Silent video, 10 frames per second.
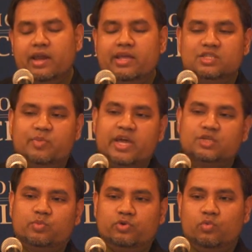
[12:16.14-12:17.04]
and his
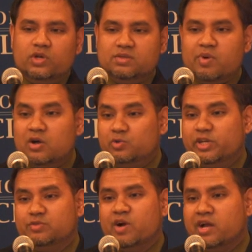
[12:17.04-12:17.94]
passport was
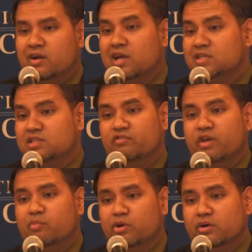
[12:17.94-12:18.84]
about to expire last
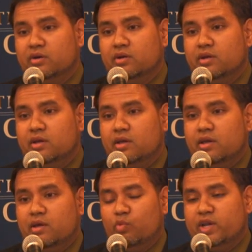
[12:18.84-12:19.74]
November.
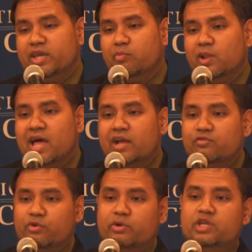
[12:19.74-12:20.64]
When he
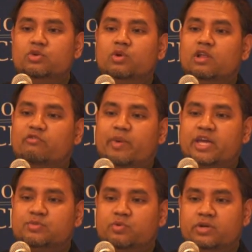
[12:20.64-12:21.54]
applied for renewal
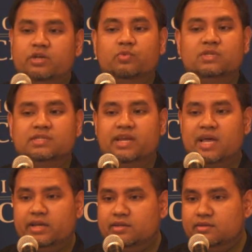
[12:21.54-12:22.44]
of passport, it was
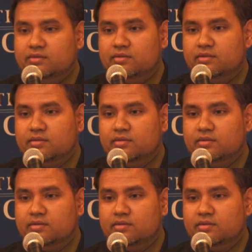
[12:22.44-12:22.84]
denied.